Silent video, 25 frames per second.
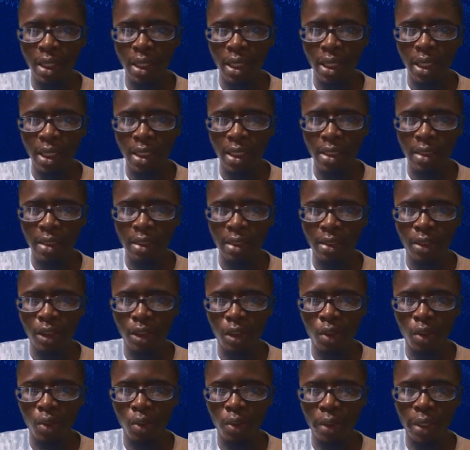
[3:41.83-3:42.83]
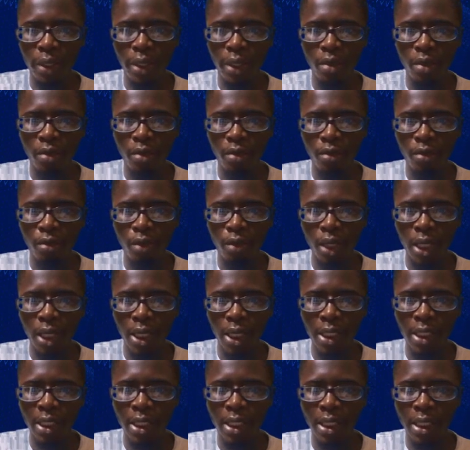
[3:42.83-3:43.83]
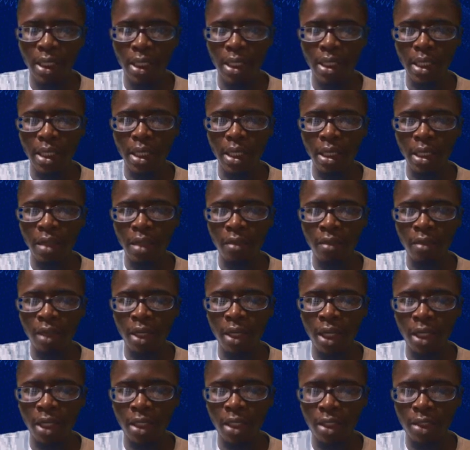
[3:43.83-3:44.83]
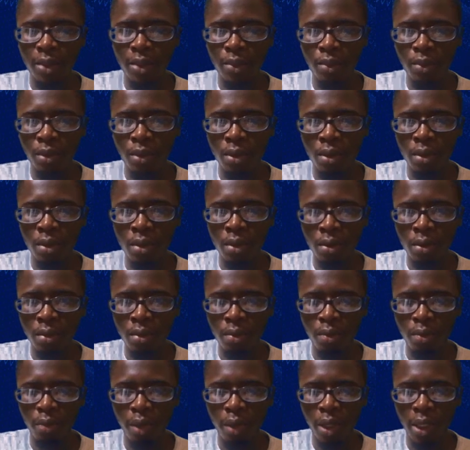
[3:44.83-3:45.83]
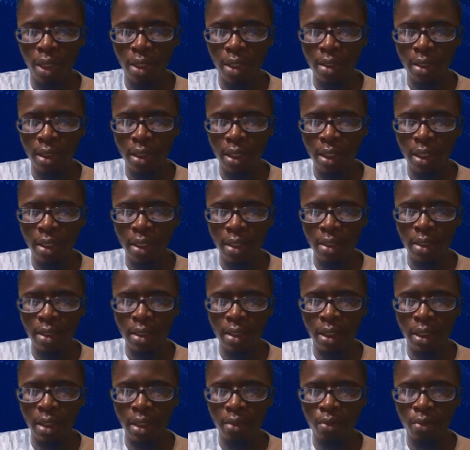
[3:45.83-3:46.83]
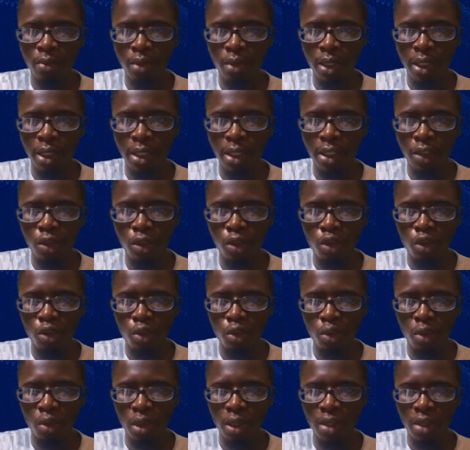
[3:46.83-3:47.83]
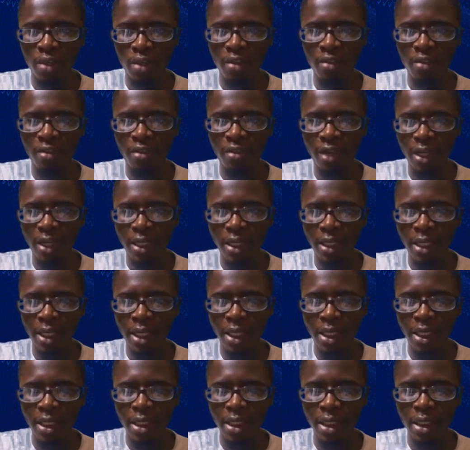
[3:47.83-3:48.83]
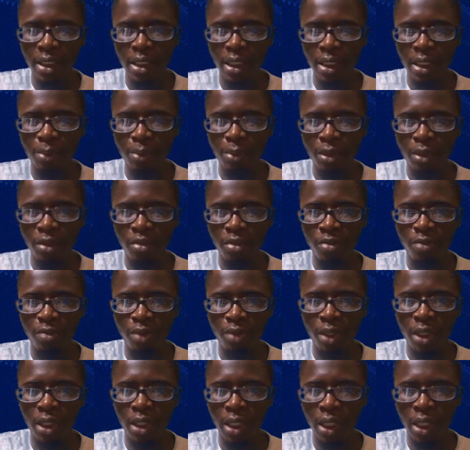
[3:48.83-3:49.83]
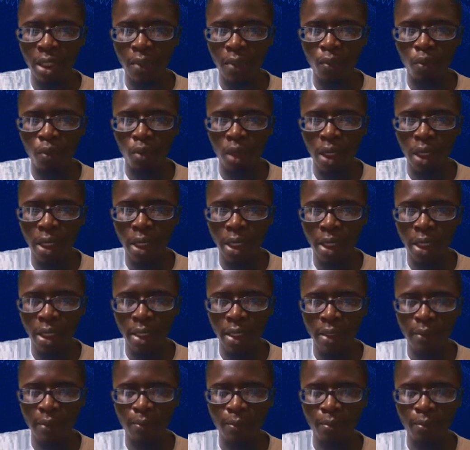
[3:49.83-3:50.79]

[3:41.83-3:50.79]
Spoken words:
as the square of y. If h is 1, p is 8, and y is 2, find h in terms of p and y.